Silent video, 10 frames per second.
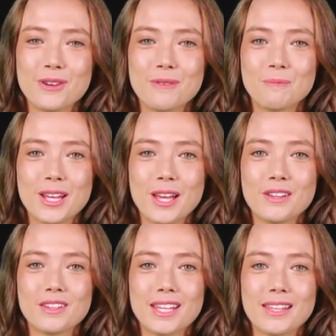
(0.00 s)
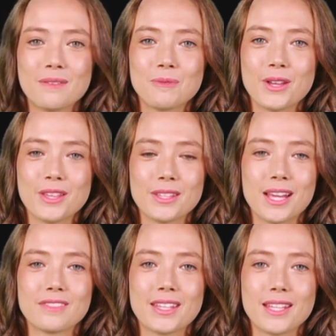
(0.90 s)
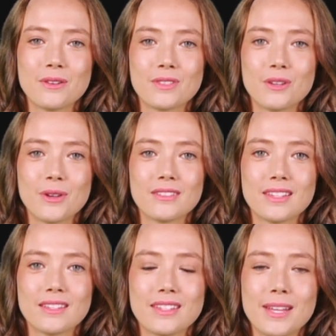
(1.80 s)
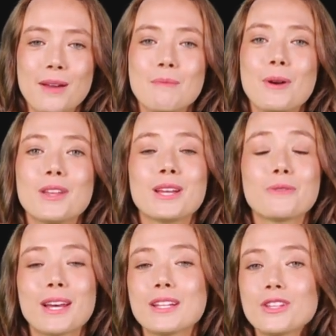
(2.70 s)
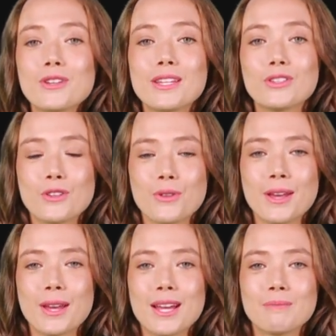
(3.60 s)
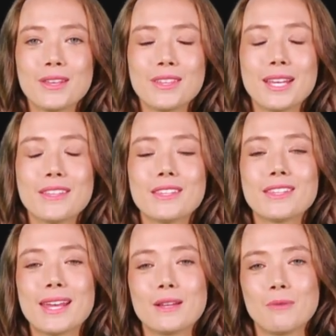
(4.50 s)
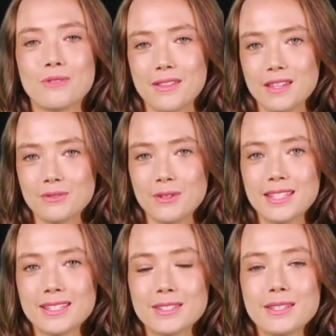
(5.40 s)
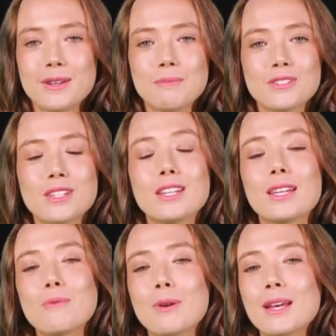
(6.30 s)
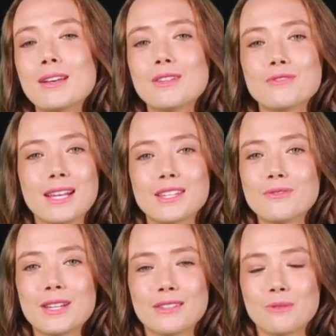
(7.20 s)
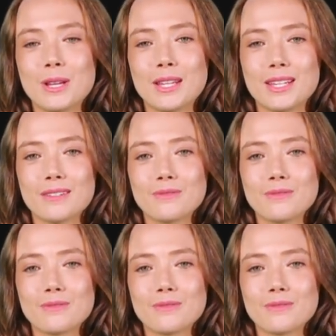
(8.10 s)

By understanding product lifecycle nuances, project managers ensure alignment and sustainable delivery, positioning products effectively in the market.